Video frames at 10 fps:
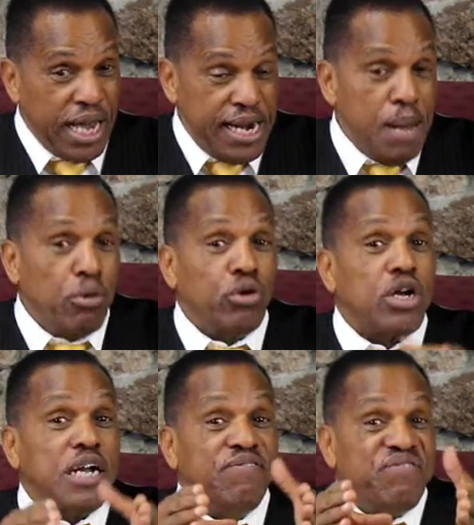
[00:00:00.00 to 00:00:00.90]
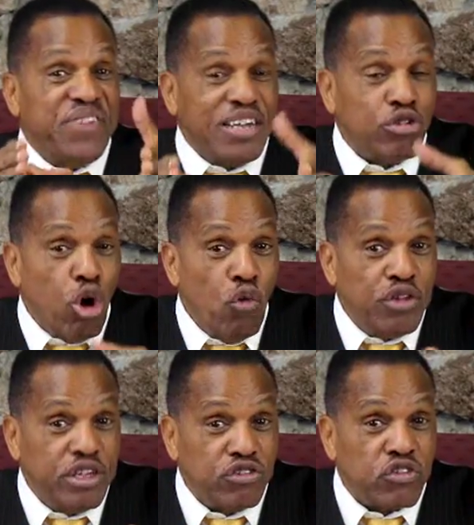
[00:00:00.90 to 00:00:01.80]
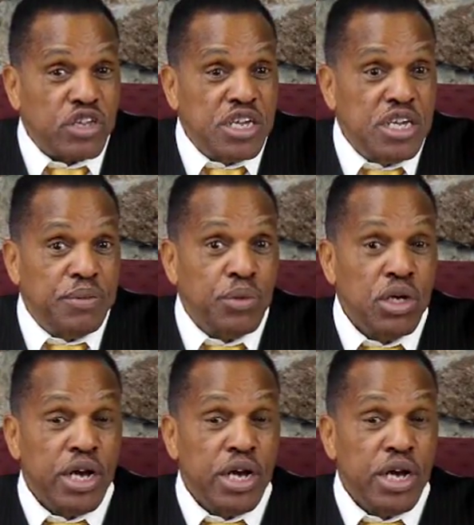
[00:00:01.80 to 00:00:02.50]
and I'm going to confess over this seed